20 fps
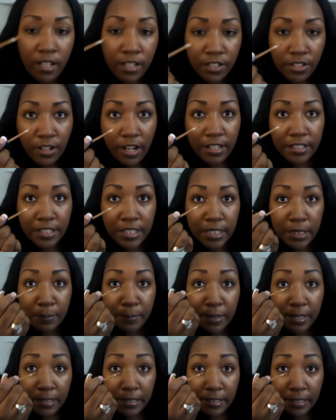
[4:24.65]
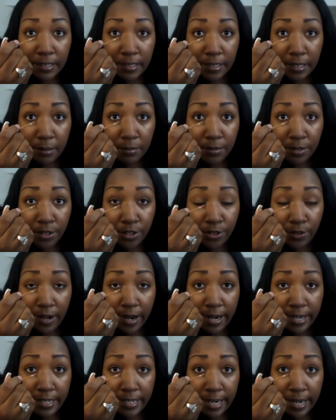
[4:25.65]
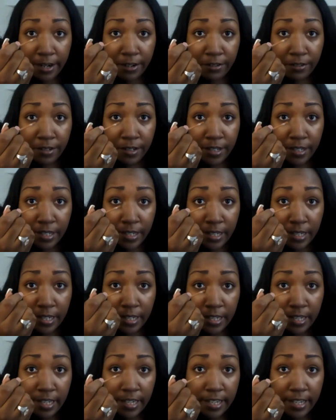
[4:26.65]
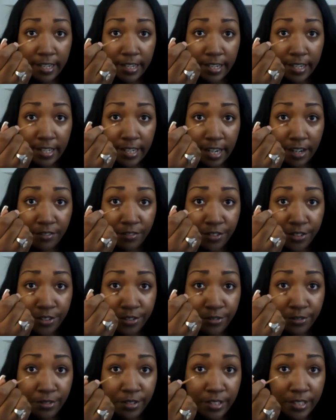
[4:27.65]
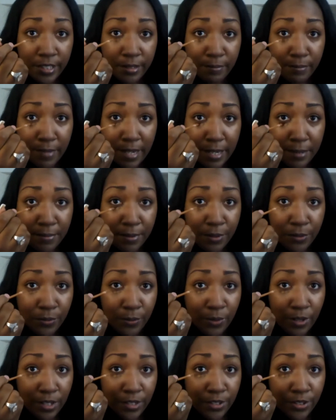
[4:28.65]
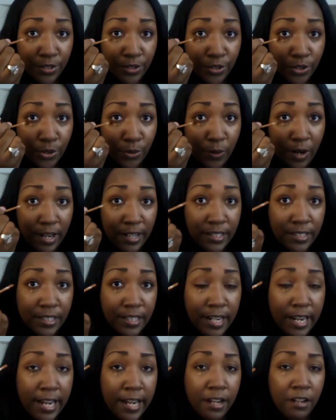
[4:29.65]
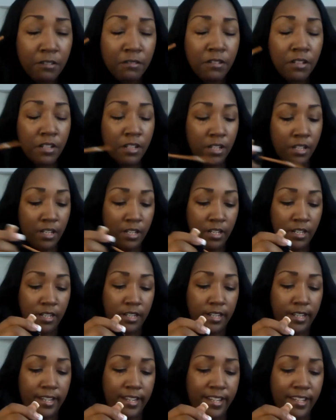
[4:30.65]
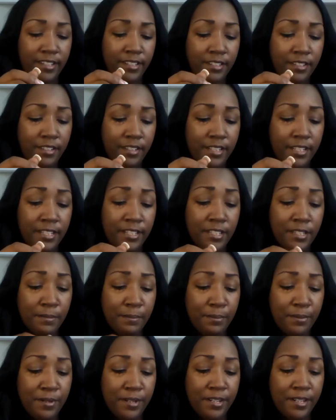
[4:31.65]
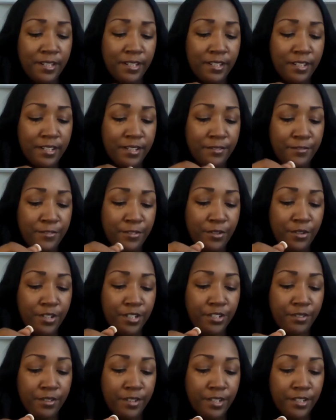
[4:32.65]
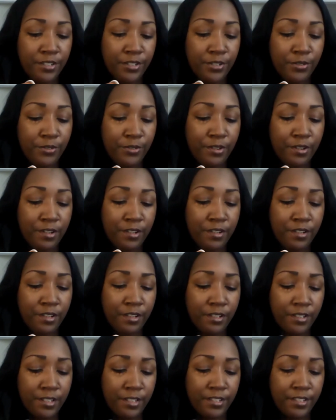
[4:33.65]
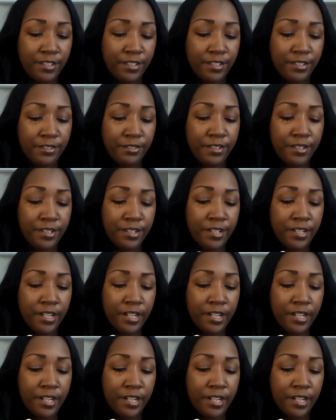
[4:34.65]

So I just picked this up to try it out, and I've used it maybe once or twice now, and it's pretty good for a drugstore concealer.